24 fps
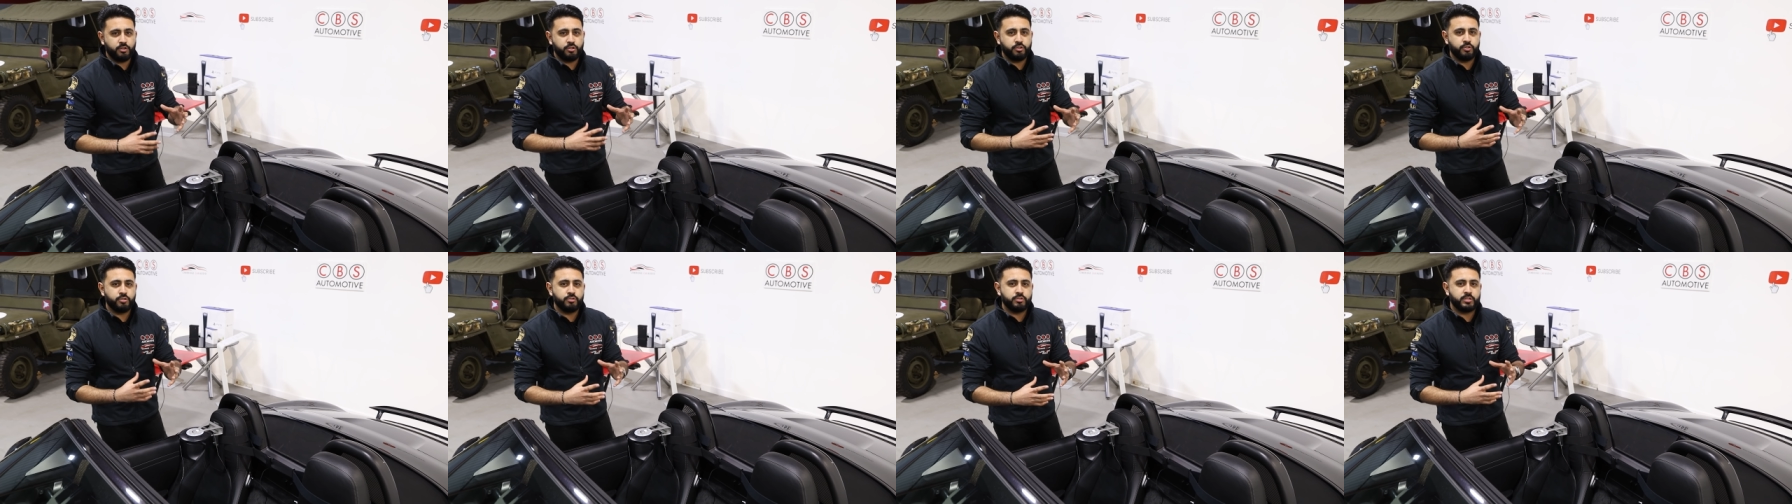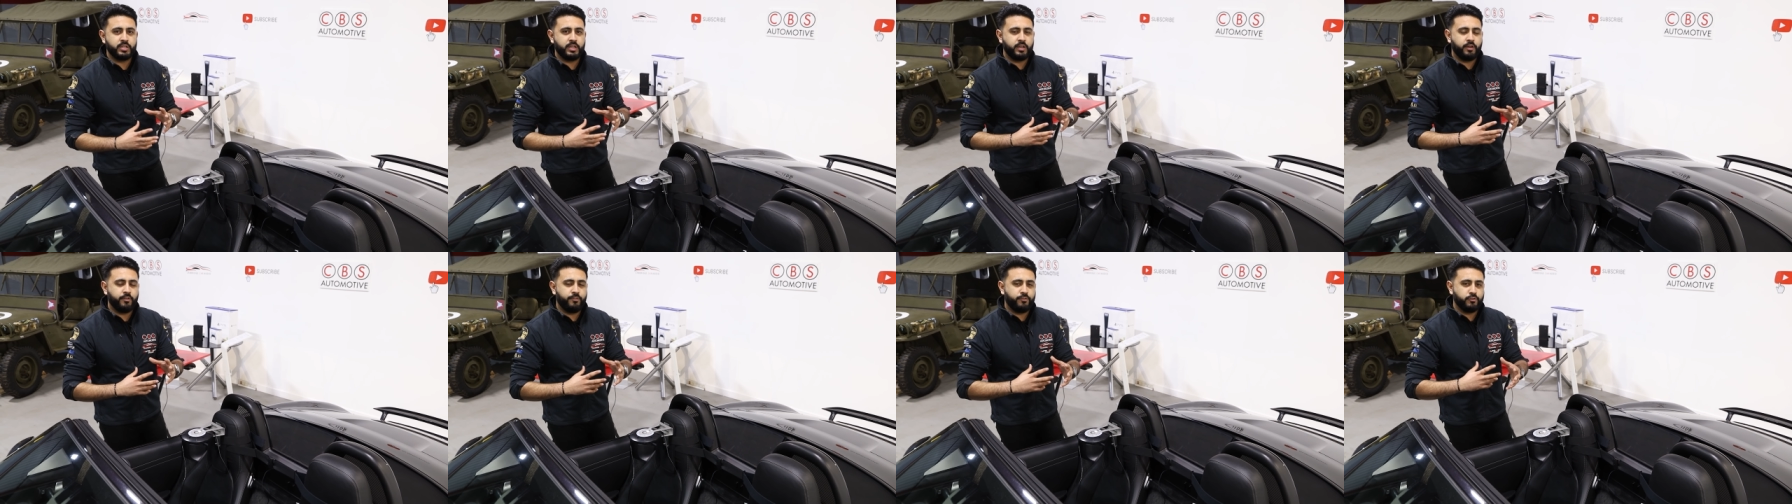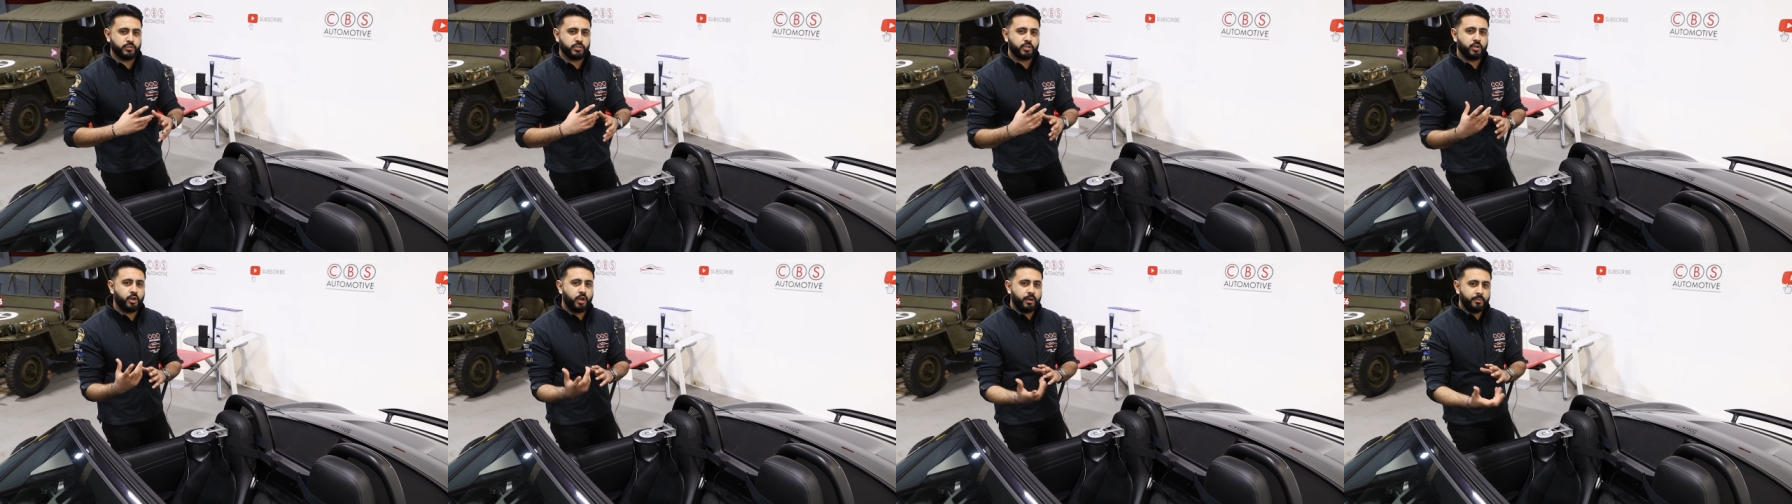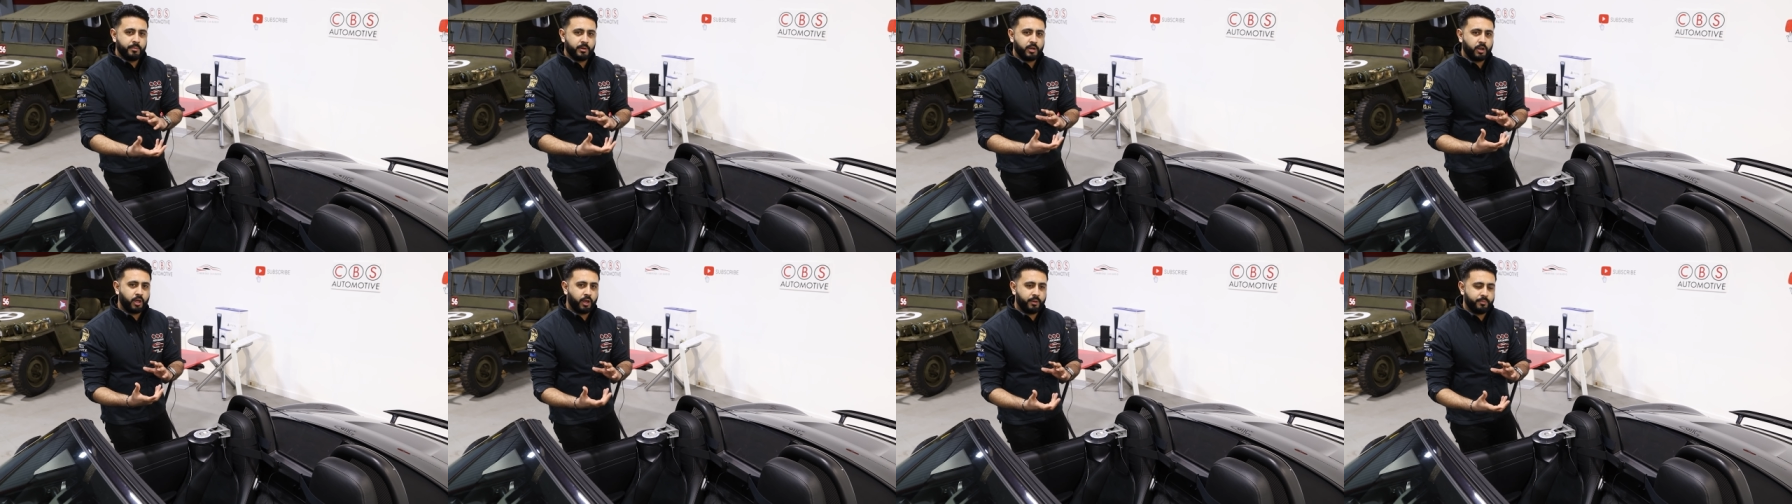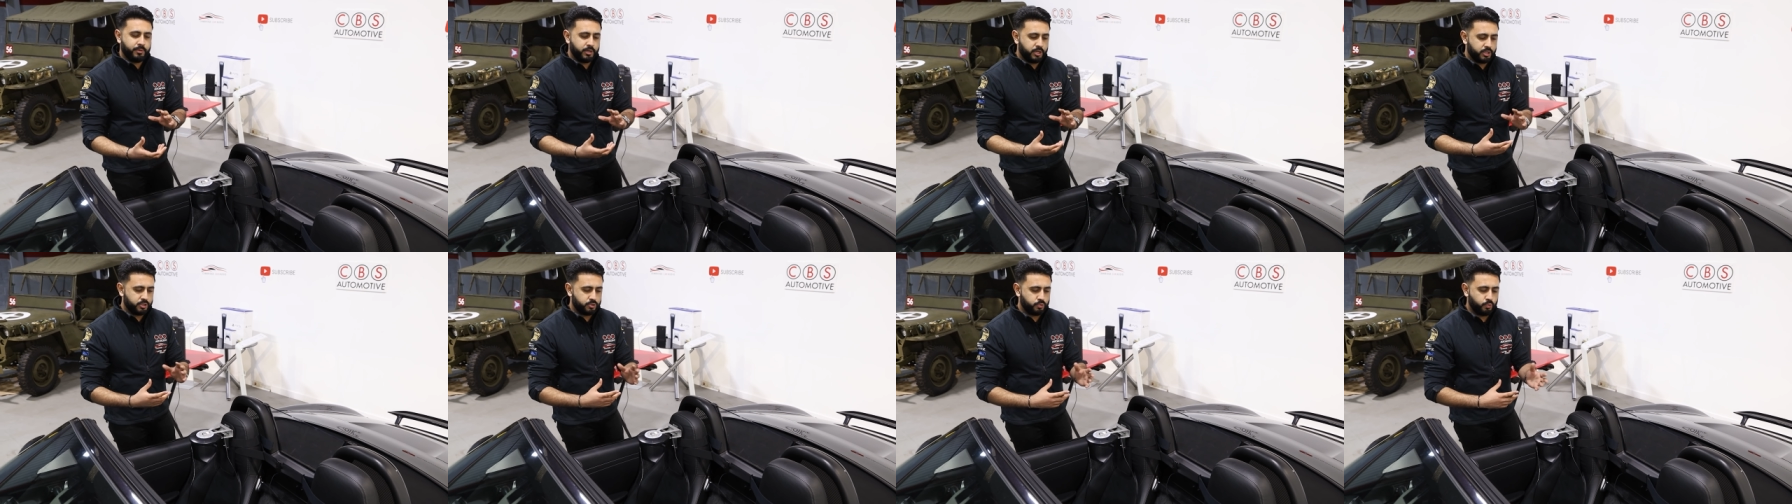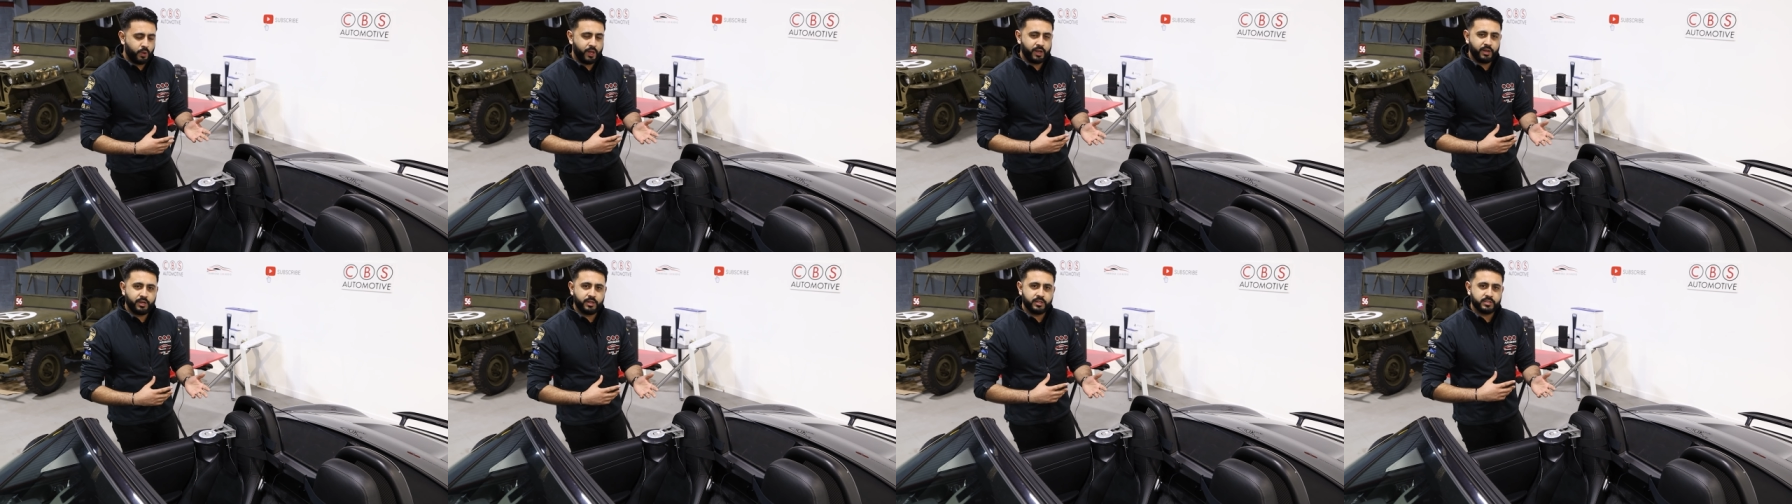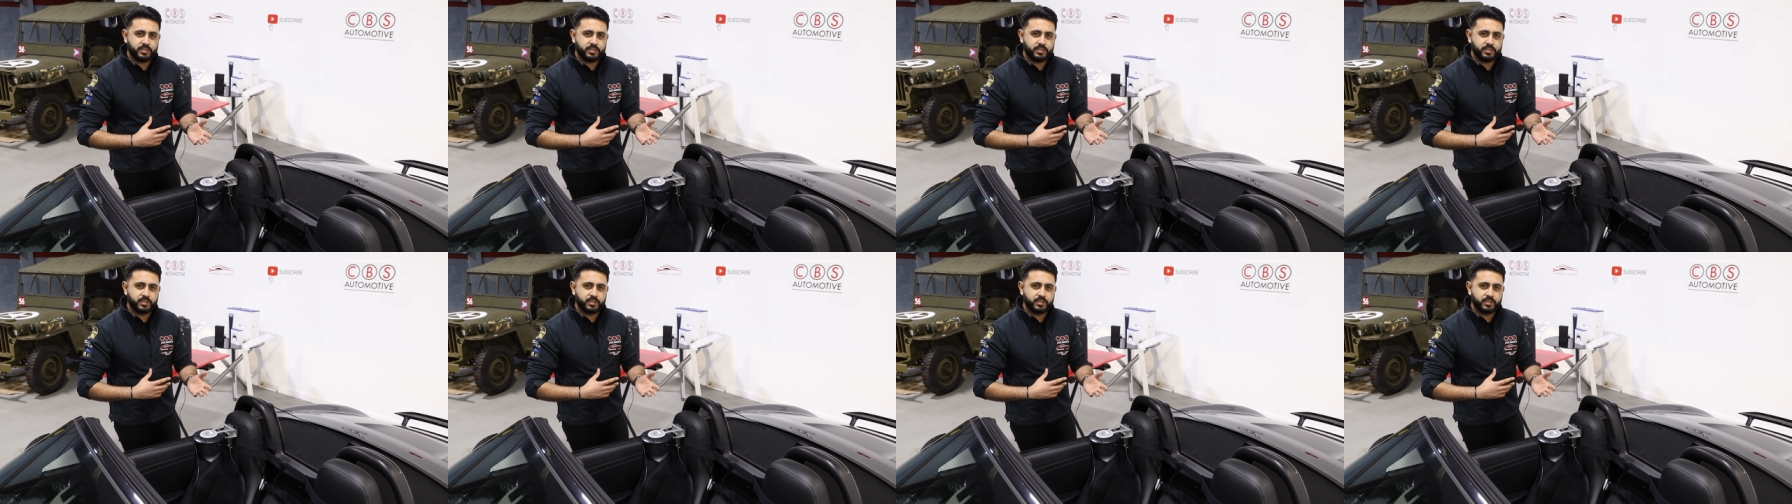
using for time alignment as well